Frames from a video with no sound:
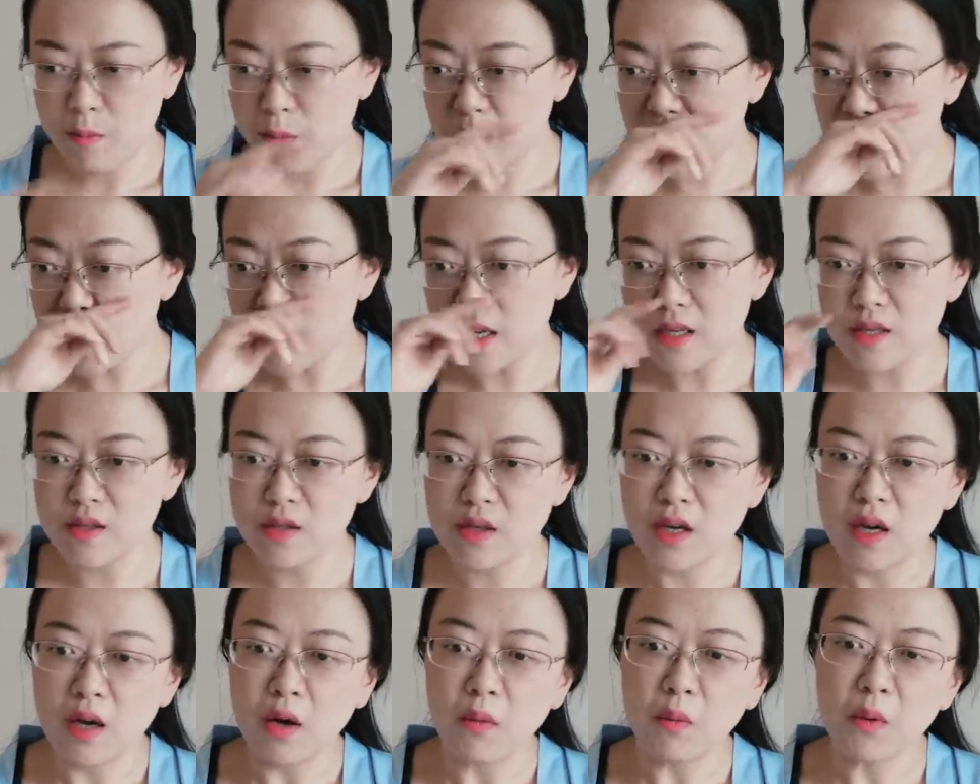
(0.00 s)

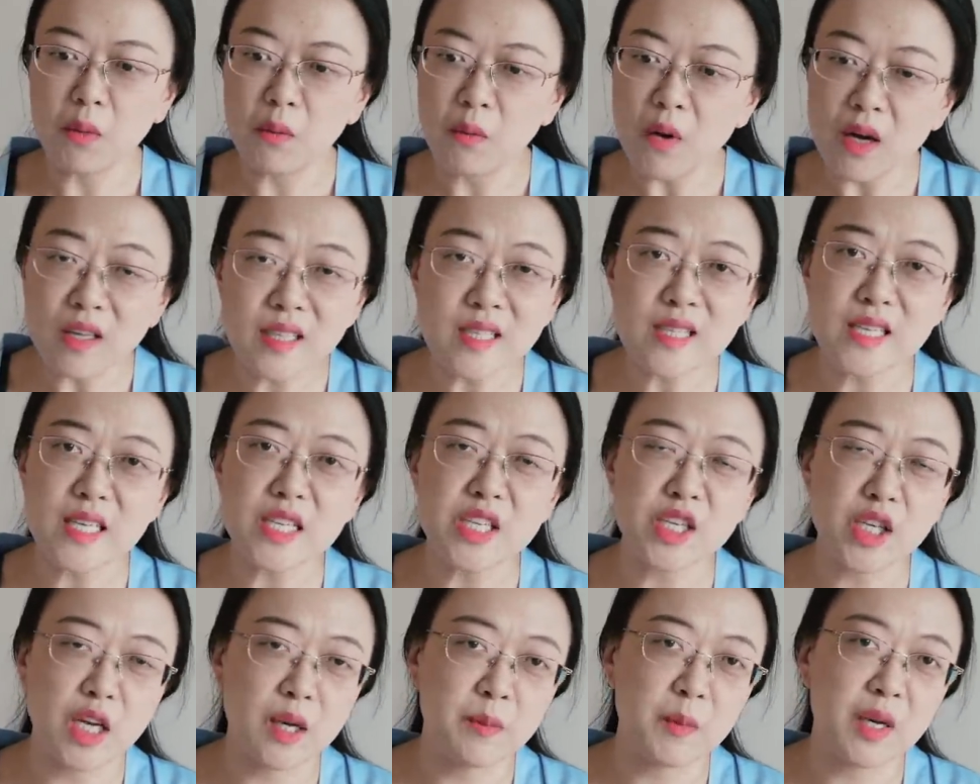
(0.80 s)
Because we want to
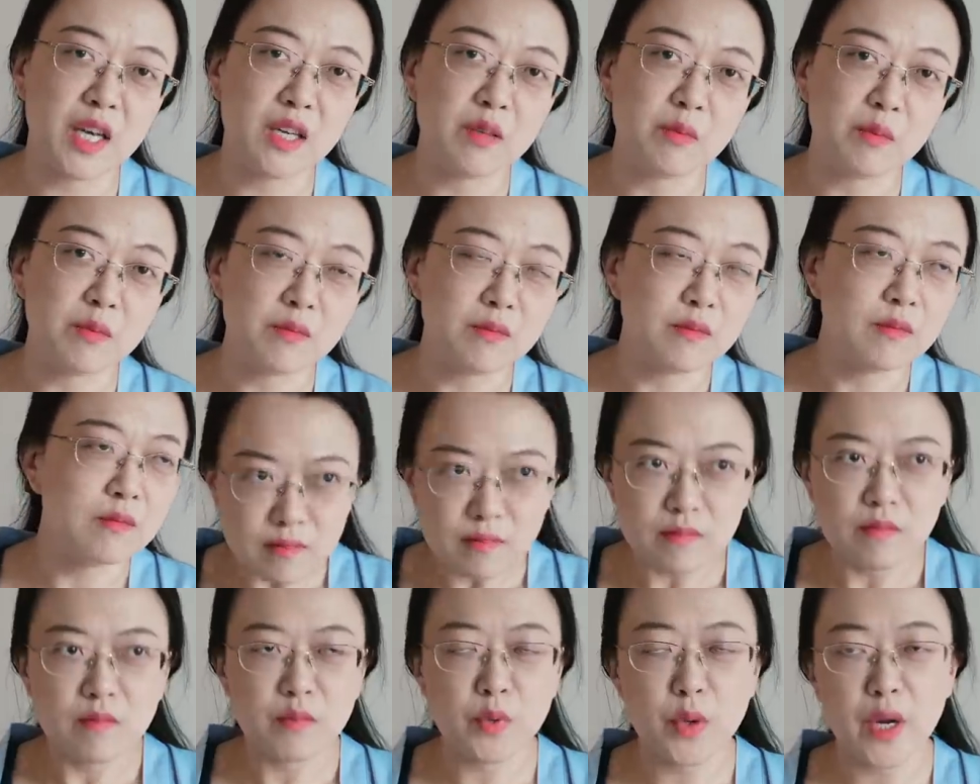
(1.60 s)
see Jamie and
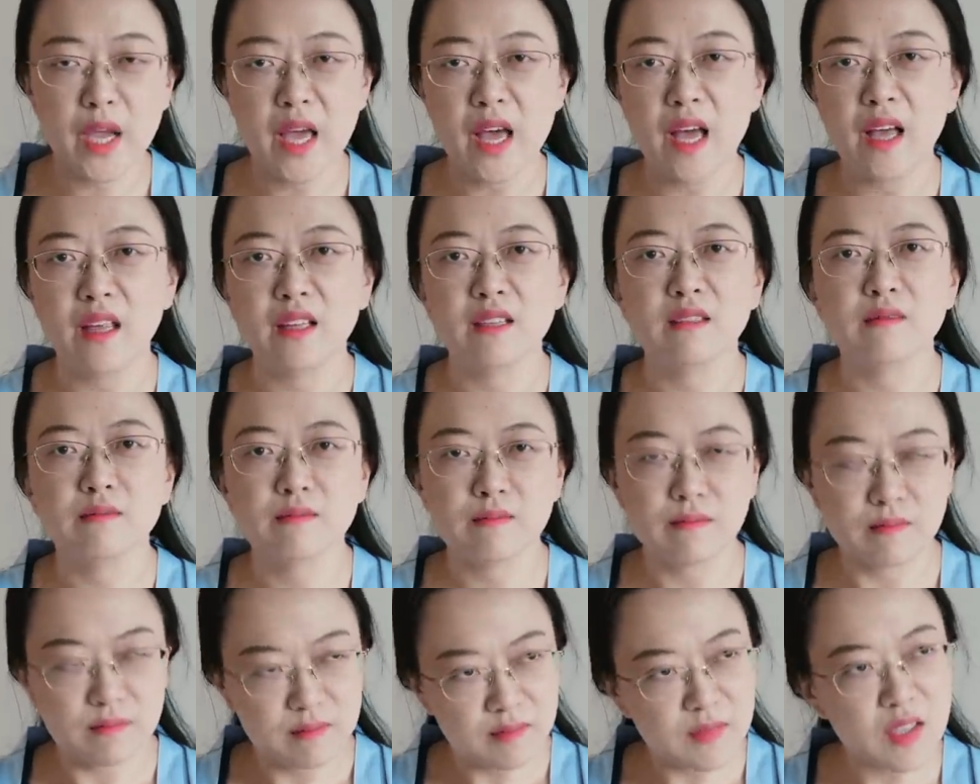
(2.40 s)
Brienne,
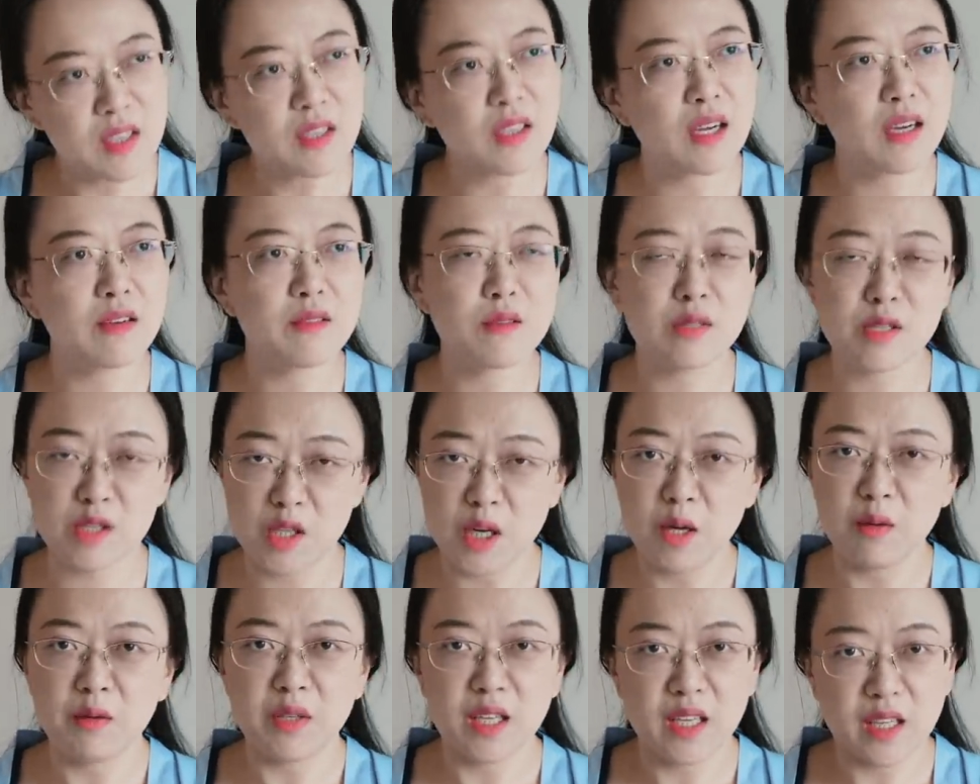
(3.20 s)
you know,
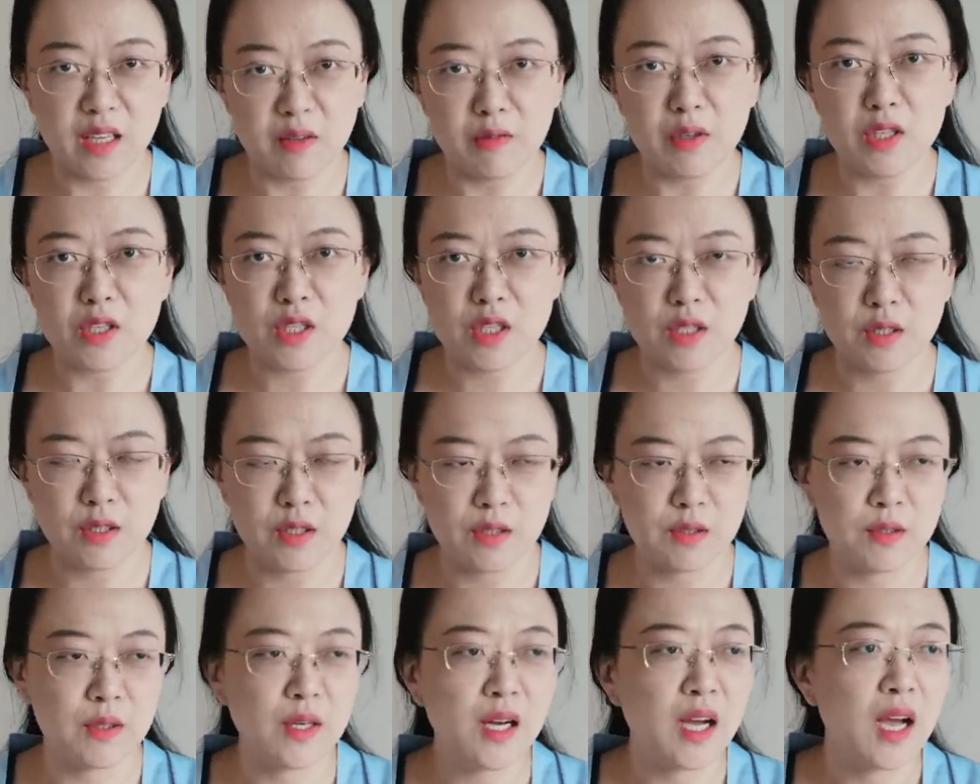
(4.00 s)
so they give it to
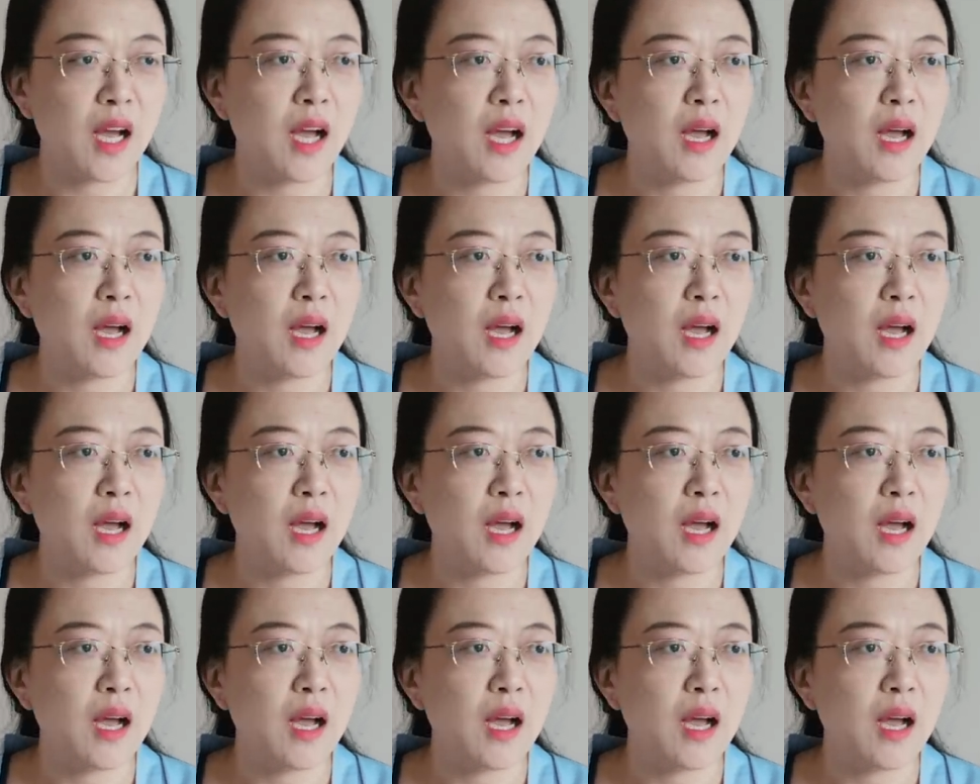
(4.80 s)
you.